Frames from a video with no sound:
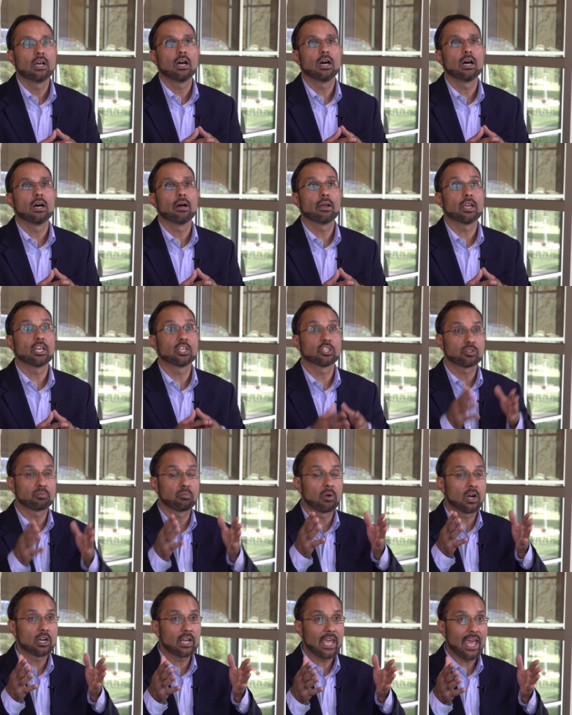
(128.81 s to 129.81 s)
uh, in
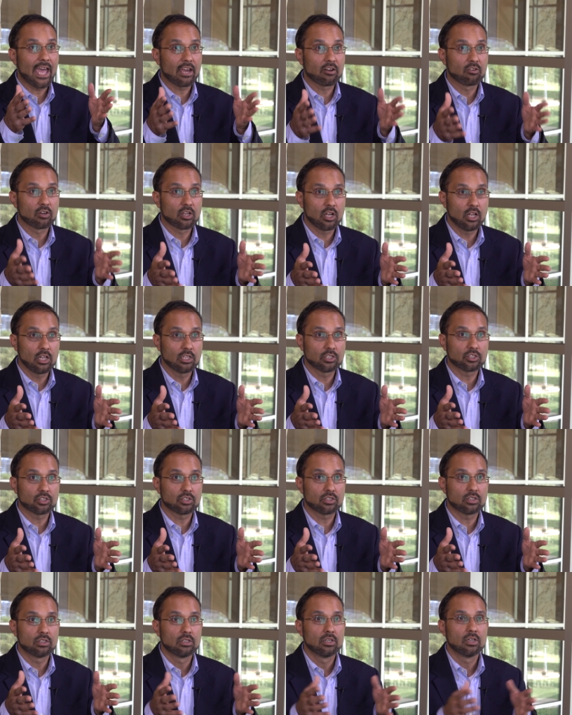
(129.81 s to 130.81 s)
smart
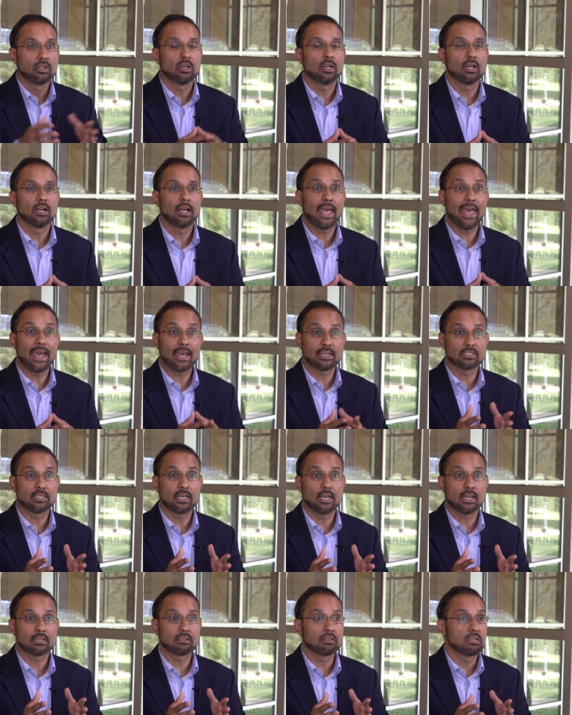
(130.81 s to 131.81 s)
agriculture, uh, ag
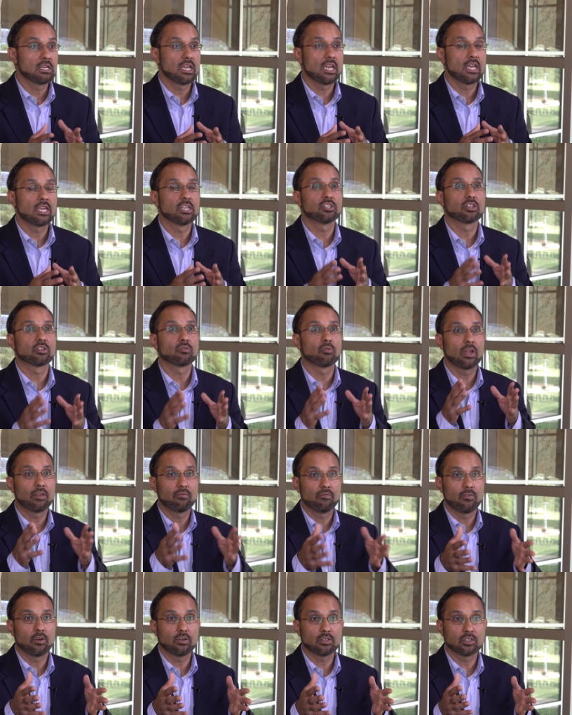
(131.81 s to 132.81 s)
tech, is a
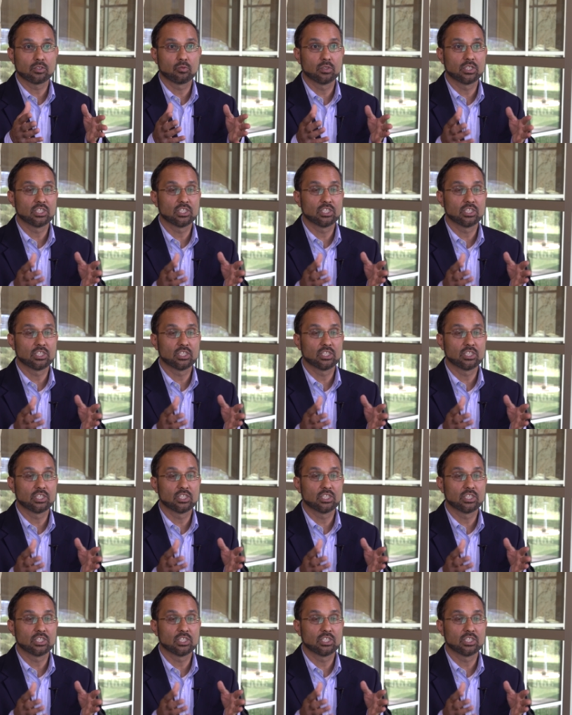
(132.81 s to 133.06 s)
great focus.